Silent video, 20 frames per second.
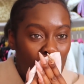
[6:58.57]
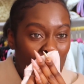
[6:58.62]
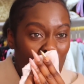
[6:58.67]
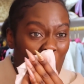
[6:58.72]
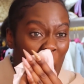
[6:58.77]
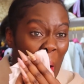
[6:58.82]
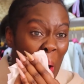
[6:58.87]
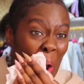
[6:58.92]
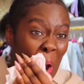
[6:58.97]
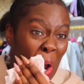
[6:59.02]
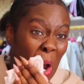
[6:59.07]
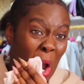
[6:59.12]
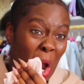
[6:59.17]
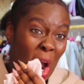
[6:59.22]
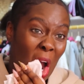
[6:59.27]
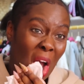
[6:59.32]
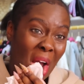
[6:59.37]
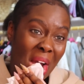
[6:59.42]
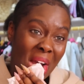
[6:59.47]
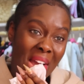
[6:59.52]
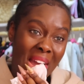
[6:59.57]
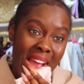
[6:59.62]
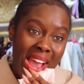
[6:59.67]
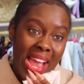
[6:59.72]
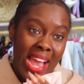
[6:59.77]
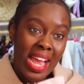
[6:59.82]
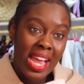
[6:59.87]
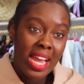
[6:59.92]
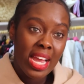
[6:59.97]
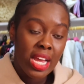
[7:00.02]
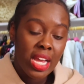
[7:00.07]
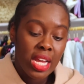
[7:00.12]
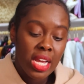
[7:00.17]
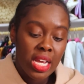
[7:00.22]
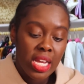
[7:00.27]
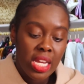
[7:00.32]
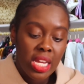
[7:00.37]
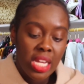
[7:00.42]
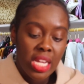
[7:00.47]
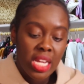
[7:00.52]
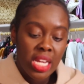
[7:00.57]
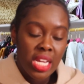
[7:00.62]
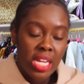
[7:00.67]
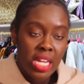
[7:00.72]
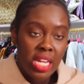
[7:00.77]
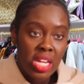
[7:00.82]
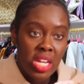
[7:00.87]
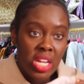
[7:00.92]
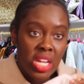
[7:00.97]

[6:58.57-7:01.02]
Nobody speaks.